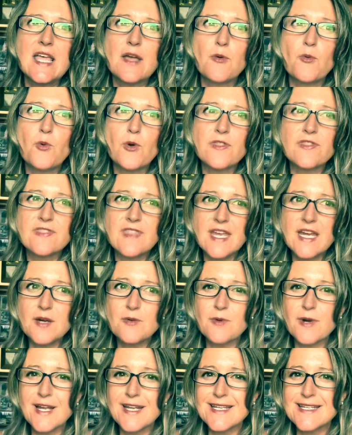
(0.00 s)
what they
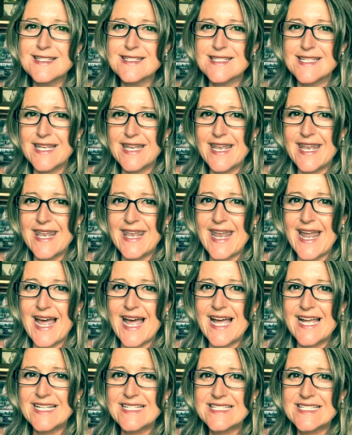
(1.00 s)
read is
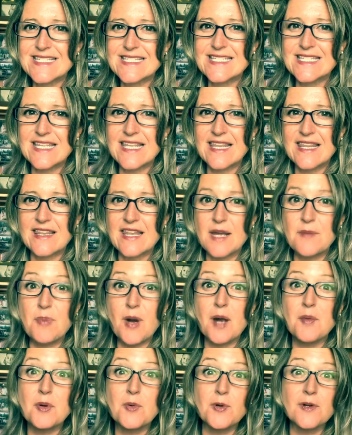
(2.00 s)
not, they
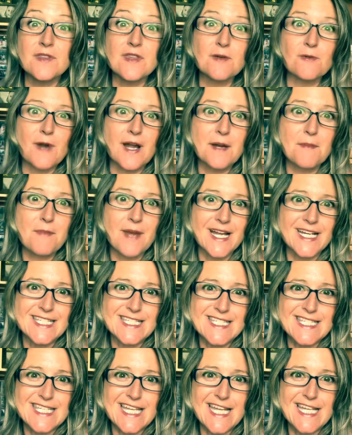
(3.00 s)
probably weren't in the right
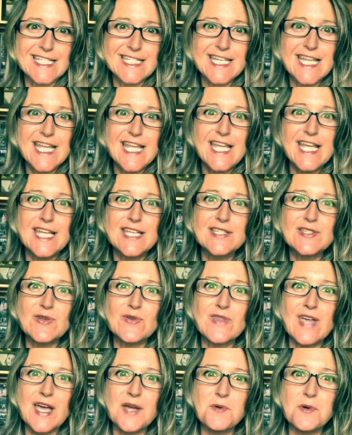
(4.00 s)
mindset. And so
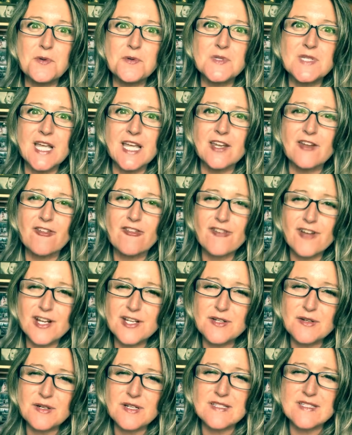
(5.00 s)
that was kind of
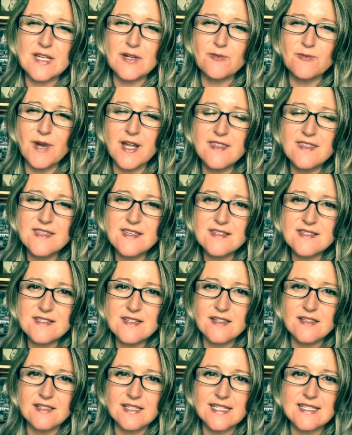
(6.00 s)
fun because I read this
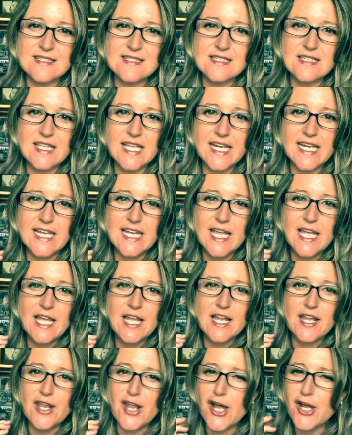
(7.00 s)
clean slate,
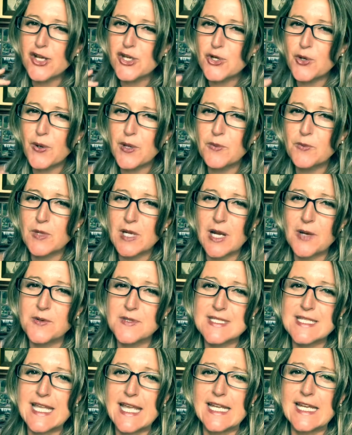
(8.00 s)
not knowing what I
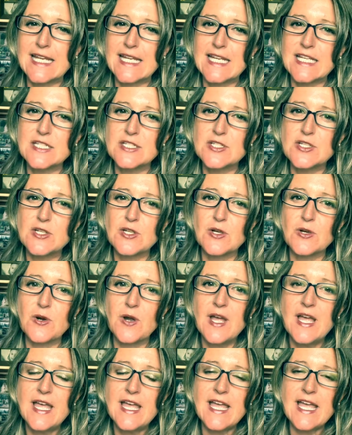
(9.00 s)
was getting into.
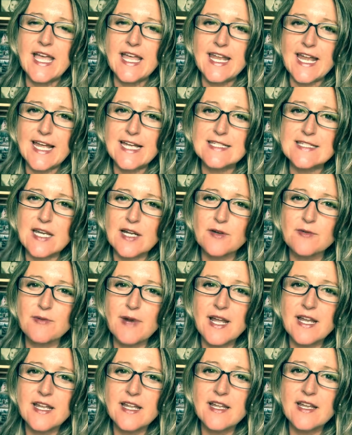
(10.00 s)
And as I
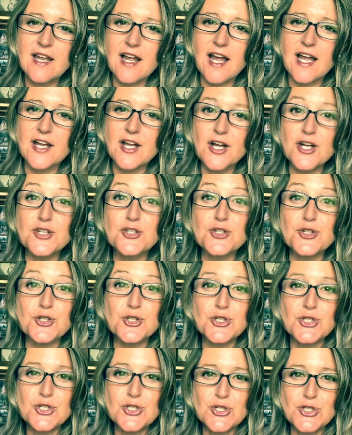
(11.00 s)
read it, I
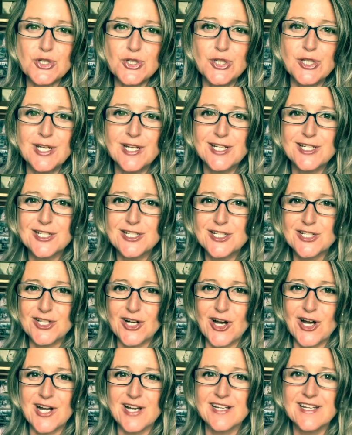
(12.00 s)
understood
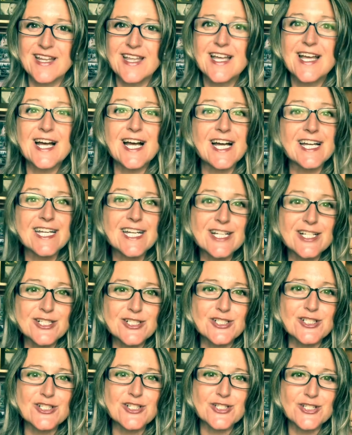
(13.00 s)
Sean and I
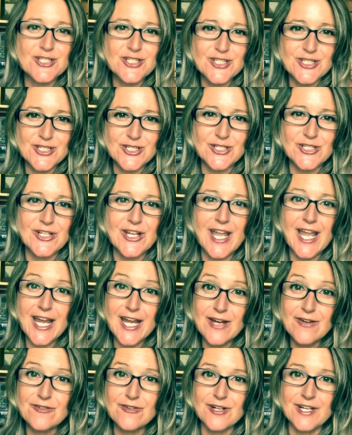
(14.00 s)
understood
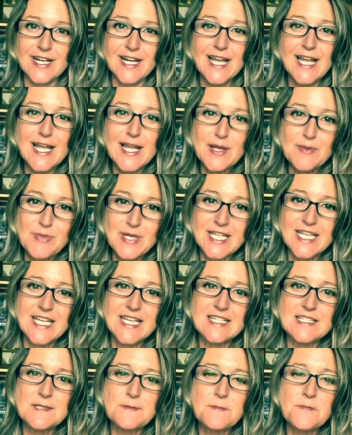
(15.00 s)
Avery,
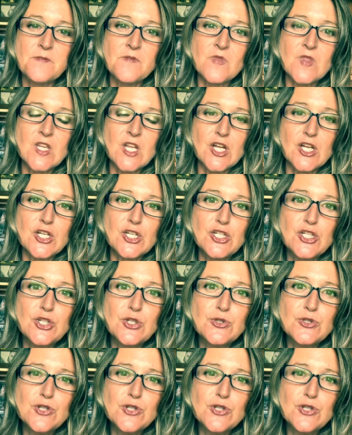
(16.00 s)
because you